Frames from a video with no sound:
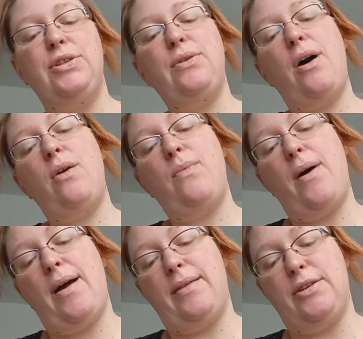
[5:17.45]
To call
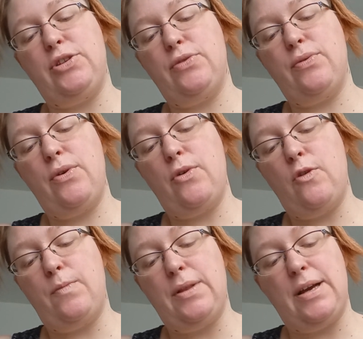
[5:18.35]
wine the
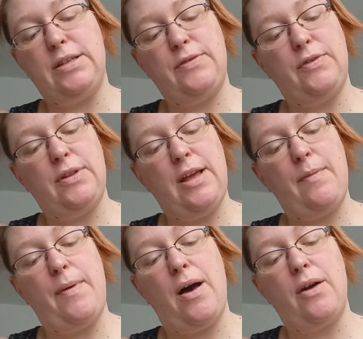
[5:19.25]
true blushful
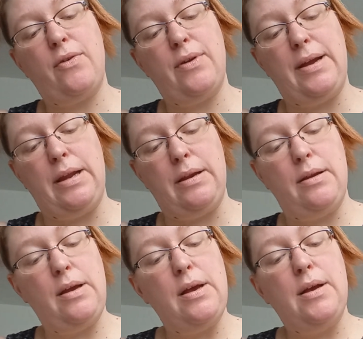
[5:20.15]

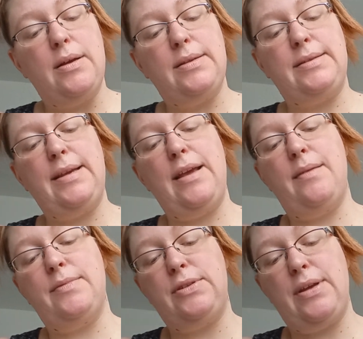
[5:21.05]
Hippocrene
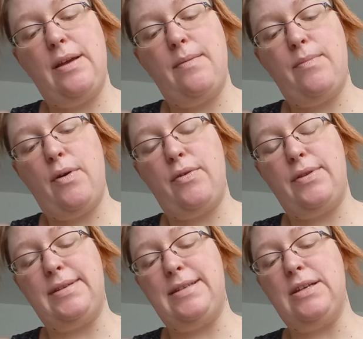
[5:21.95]
seems to him
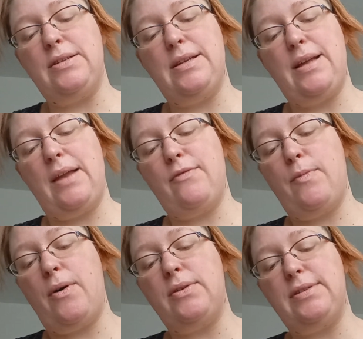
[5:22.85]
both stilted and
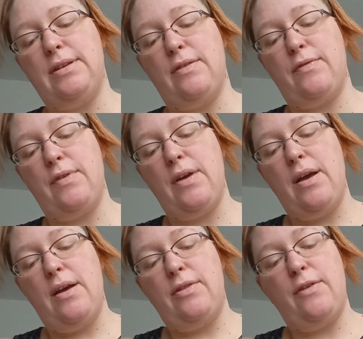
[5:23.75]
repulsive.
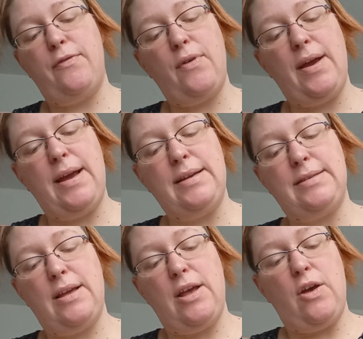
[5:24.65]
The
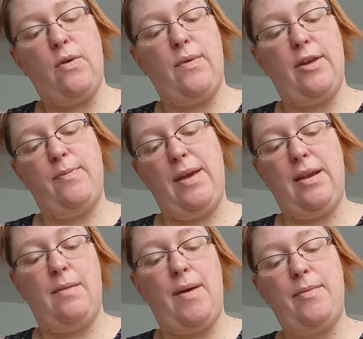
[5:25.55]
phrase, 'with
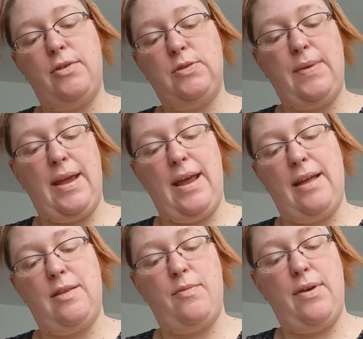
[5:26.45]
beaded bubbles winking
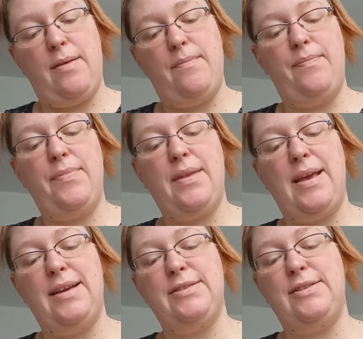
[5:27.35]
at the brim,'
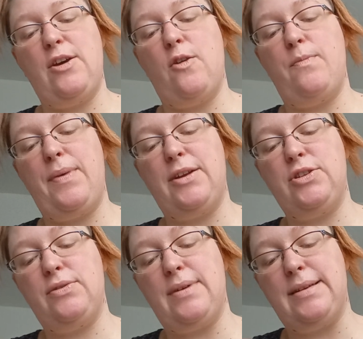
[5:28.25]
is, though
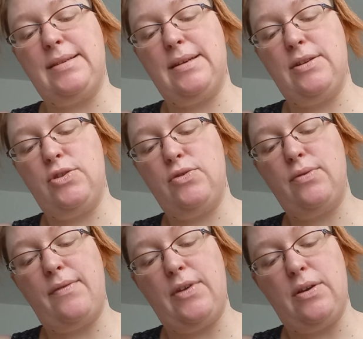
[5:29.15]
picturesque,
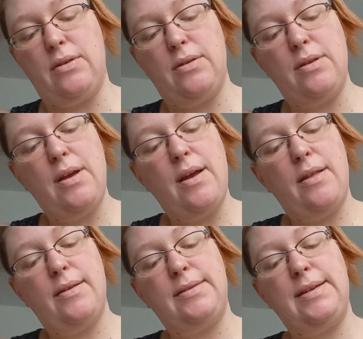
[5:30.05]
trivial.
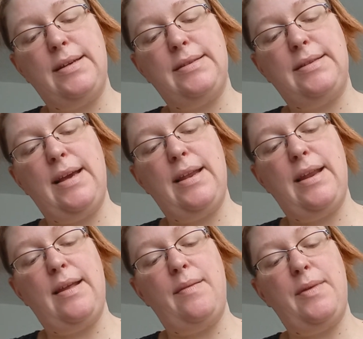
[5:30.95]
The
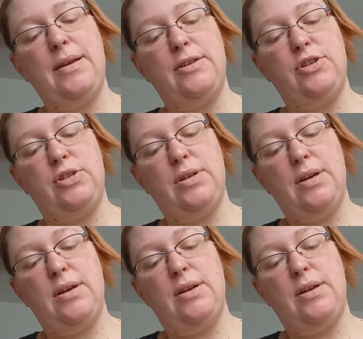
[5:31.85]
succeeded image,